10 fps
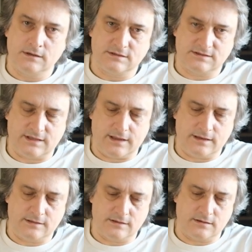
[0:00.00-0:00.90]

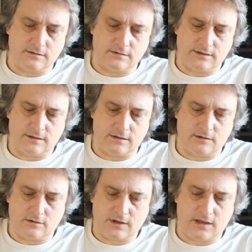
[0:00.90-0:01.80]
stayed on
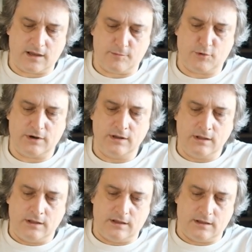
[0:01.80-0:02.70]
the camera
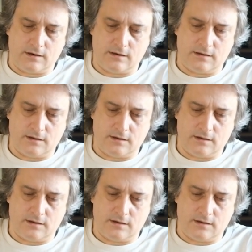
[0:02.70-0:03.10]
and